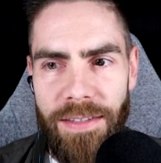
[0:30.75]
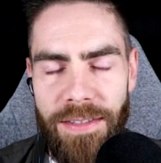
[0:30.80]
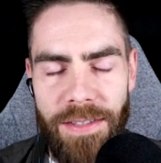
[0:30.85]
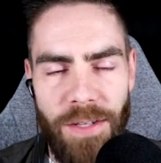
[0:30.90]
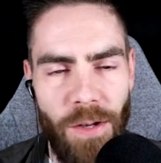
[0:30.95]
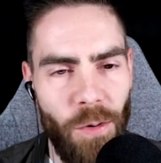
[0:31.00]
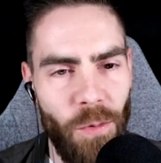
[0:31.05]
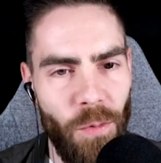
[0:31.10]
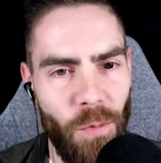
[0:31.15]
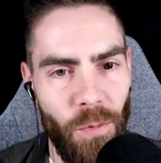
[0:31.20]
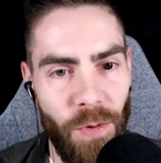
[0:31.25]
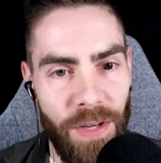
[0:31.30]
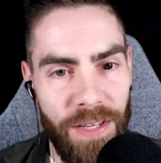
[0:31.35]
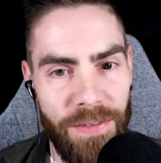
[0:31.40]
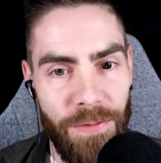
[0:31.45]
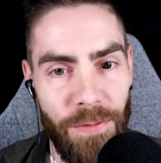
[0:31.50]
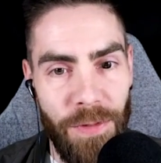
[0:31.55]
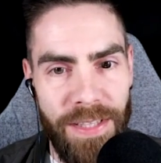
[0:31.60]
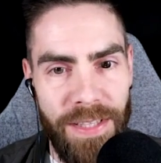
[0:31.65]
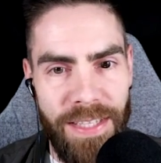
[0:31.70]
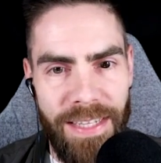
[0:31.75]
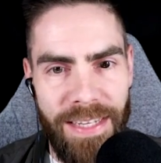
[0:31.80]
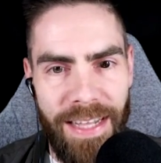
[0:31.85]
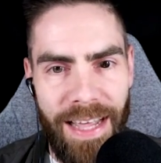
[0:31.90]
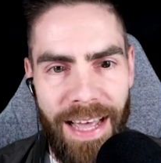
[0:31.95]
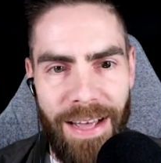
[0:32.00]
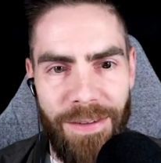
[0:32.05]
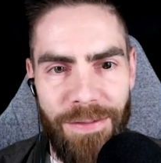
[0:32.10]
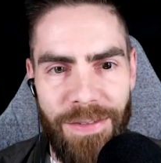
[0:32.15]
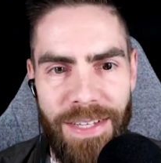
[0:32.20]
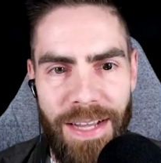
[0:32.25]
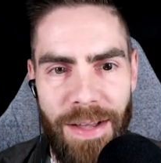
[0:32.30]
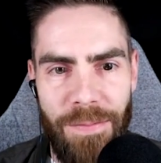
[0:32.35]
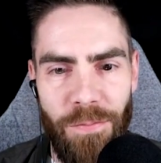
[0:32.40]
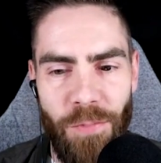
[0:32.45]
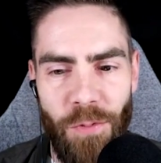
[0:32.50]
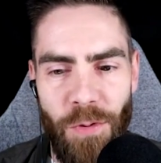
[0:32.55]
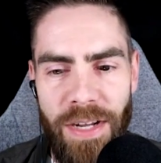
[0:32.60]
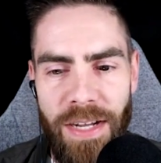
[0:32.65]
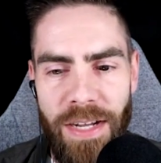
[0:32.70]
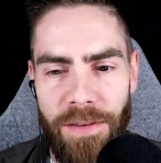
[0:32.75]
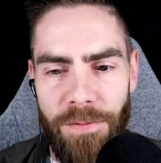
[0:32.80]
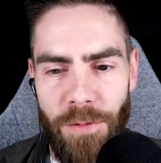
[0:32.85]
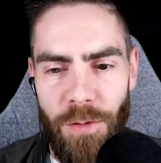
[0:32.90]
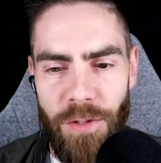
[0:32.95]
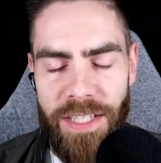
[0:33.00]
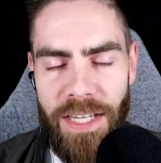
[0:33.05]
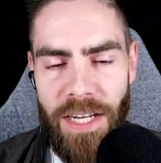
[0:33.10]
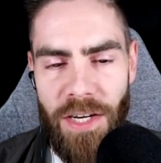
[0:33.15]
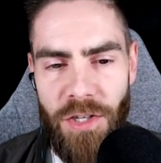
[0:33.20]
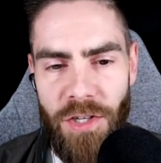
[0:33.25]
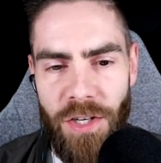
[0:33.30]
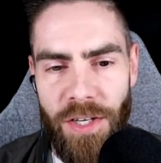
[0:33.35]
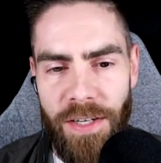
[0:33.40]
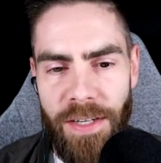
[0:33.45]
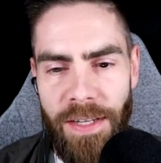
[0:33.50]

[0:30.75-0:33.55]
So we we did have some pre-conversation,